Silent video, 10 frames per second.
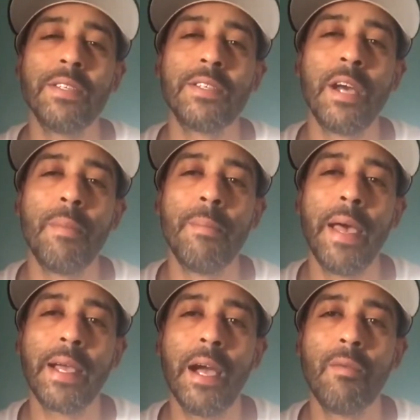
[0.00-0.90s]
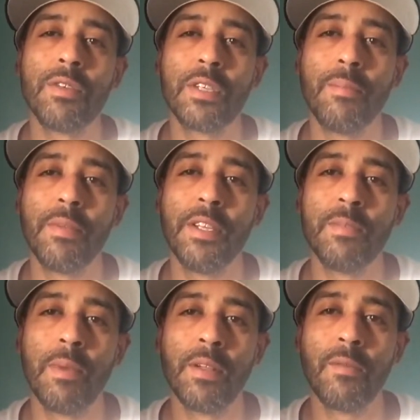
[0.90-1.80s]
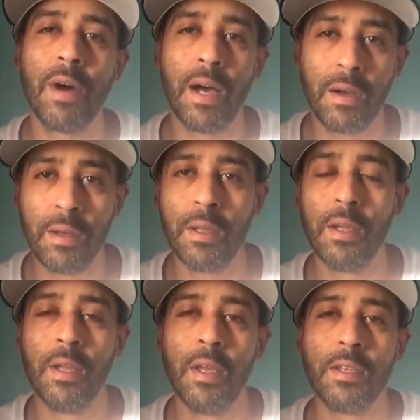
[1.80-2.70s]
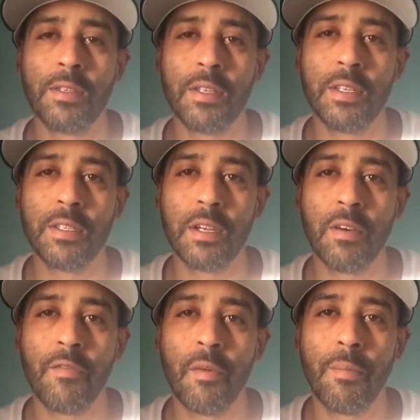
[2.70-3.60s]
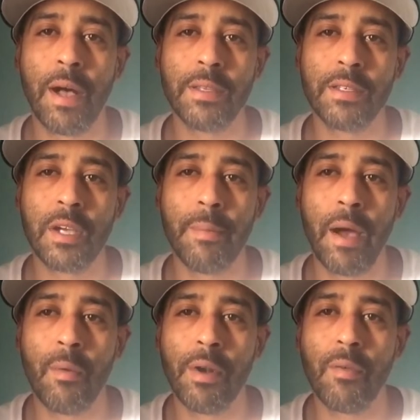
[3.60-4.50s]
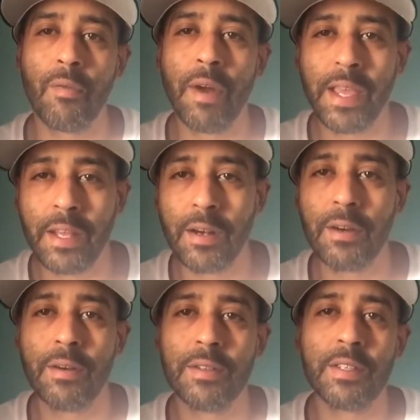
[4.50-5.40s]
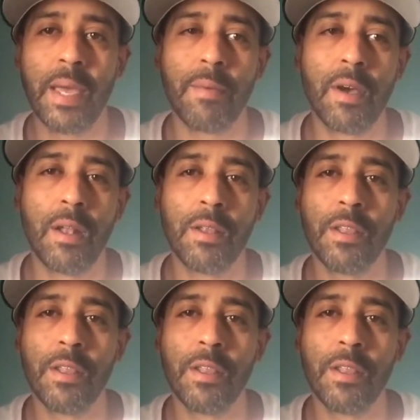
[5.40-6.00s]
is coming back out with something. It's been a little while since uh, Foamposite's come out with a regular type color.